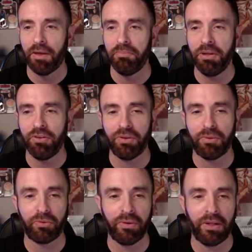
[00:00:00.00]
Minta's
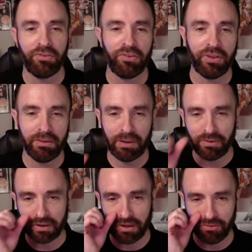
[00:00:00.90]
number 3. Let's just say they might
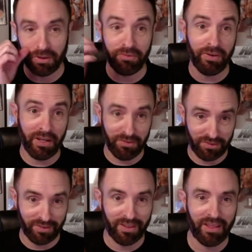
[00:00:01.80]
recognize my
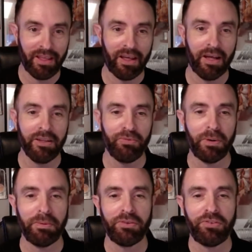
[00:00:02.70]
face. At least
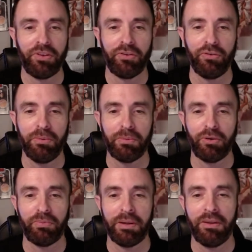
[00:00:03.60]
Boba has a sense of humor
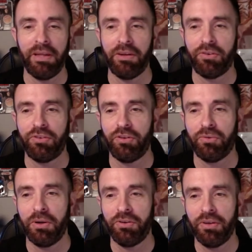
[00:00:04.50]
despite the dangerous
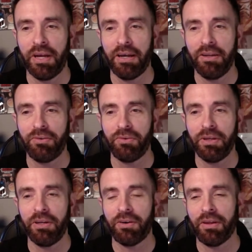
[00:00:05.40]
situation. Yeah, you don't
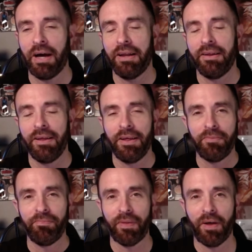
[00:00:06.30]
really hear a lot
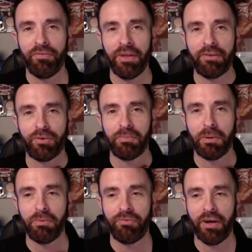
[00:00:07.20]
of that from
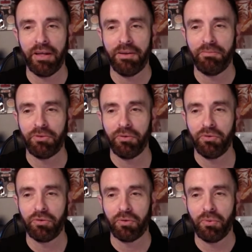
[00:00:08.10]
Boba Fett, so it
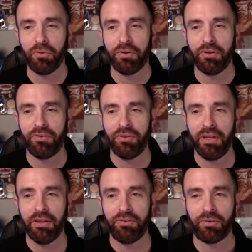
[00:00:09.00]
was cool to
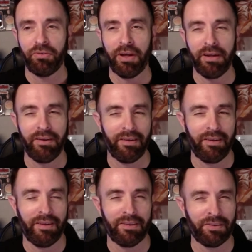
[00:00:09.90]
see the sort of that.
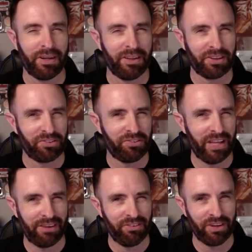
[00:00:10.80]
It's kind of like a
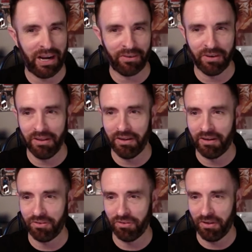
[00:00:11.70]
savage irony
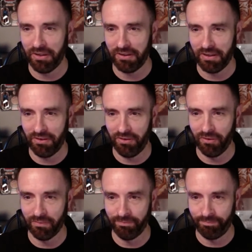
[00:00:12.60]
there, so I like that too.